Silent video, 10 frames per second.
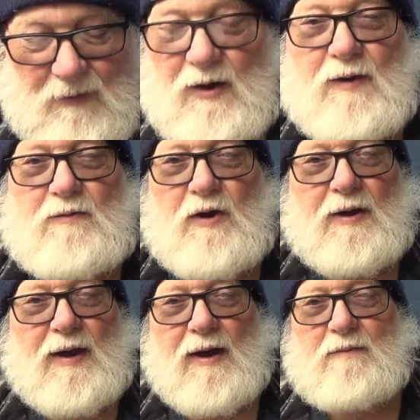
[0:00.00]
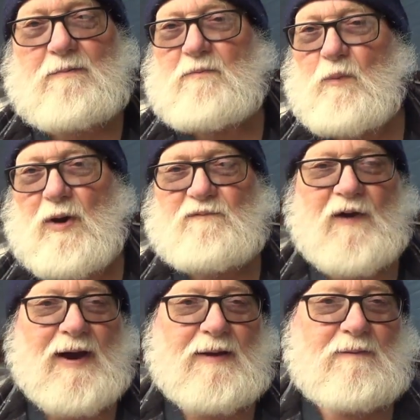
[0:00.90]
Gun took it out, worked
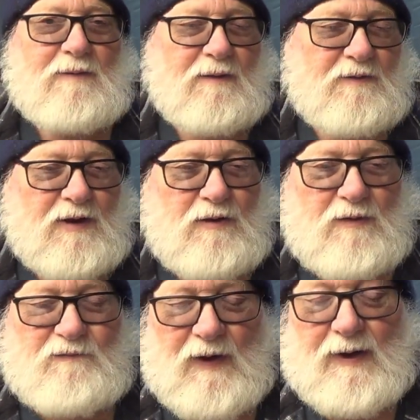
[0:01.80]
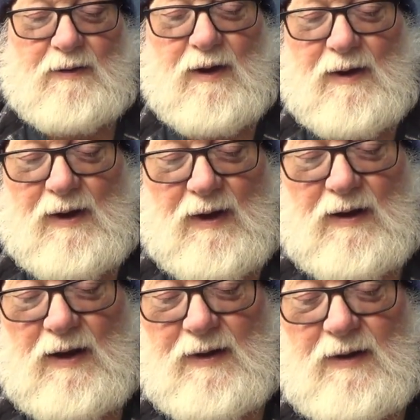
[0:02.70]
fine, everything looked fine,
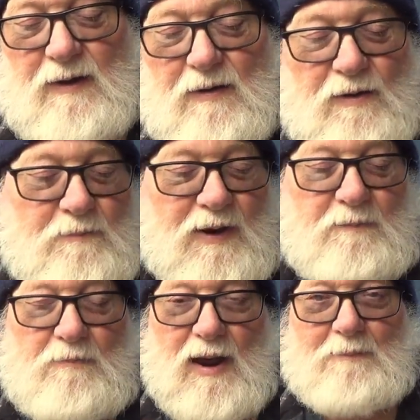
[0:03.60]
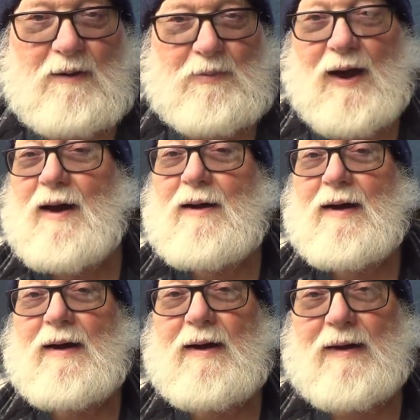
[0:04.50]
cleaned it, lubed it, blah, blah, blah.
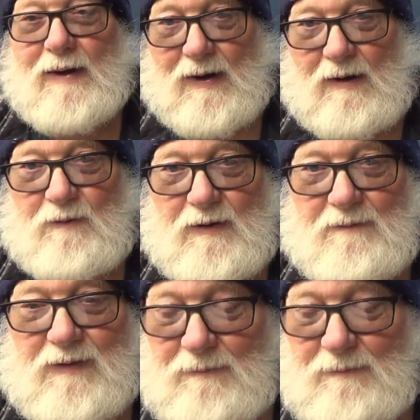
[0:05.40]
I got rid of it.